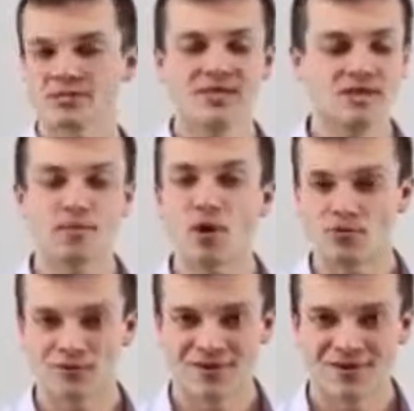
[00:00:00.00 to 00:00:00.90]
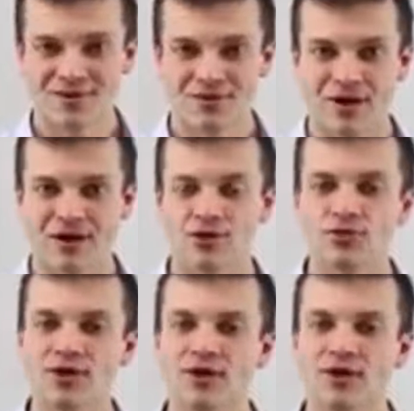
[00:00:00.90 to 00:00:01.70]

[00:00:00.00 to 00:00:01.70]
or C, both, right?